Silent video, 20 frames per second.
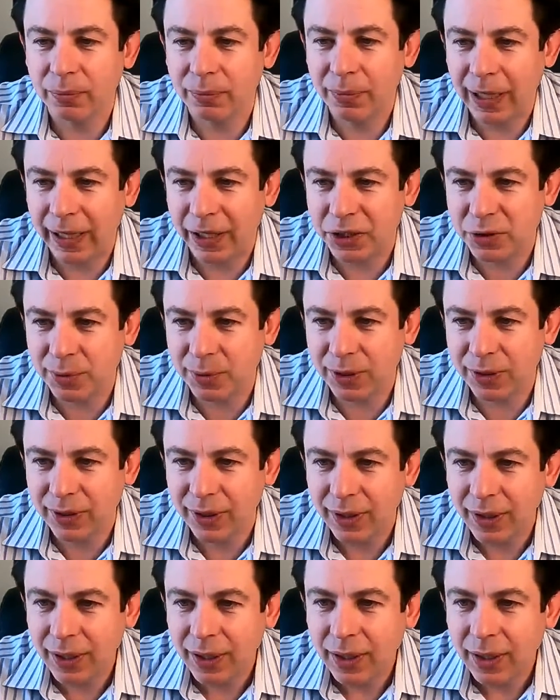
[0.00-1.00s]
management?
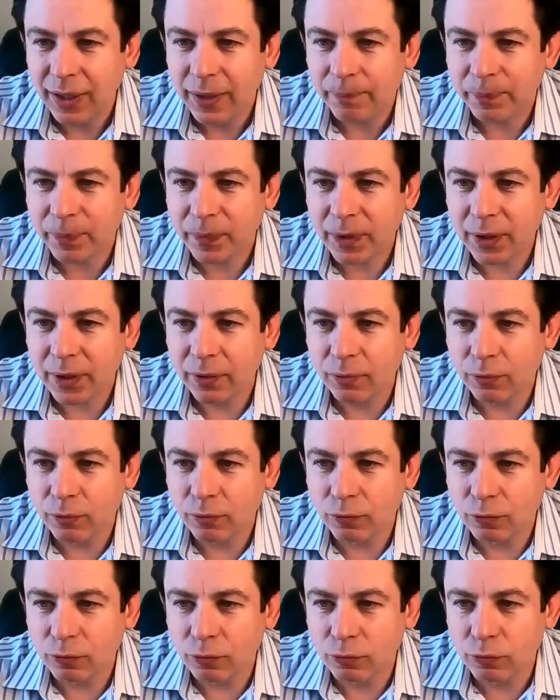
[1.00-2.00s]

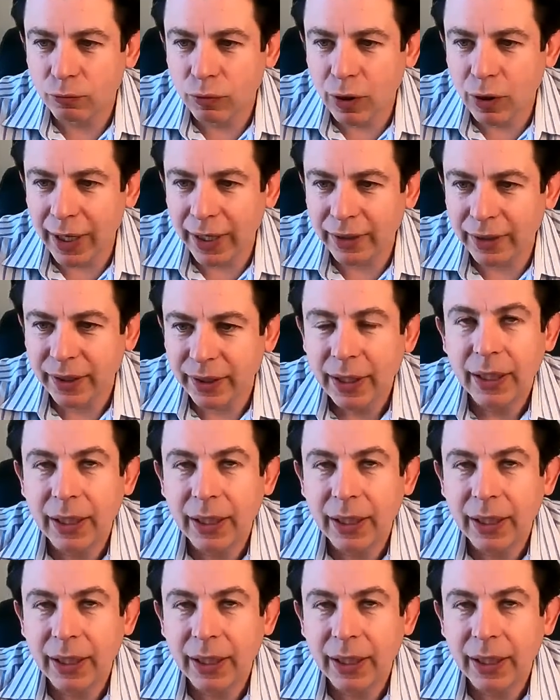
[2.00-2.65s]
Right.